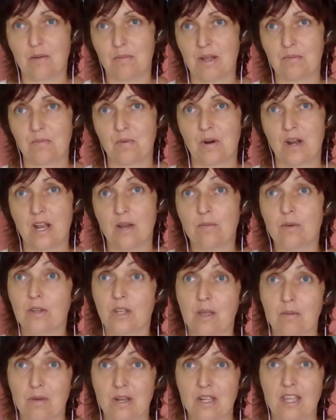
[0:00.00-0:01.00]
about more animal
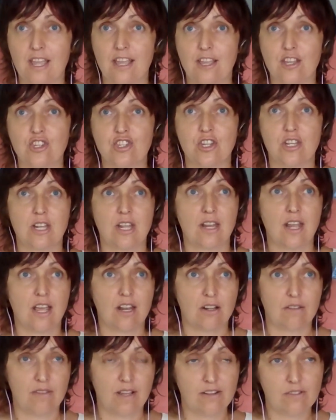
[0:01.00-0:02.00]
communication and
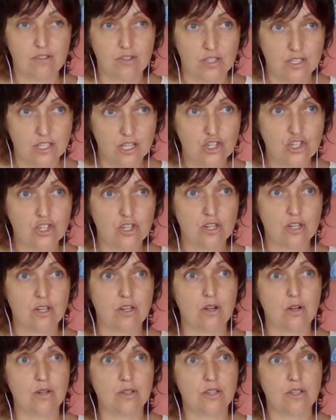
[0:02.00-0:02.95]
end-of-life transition,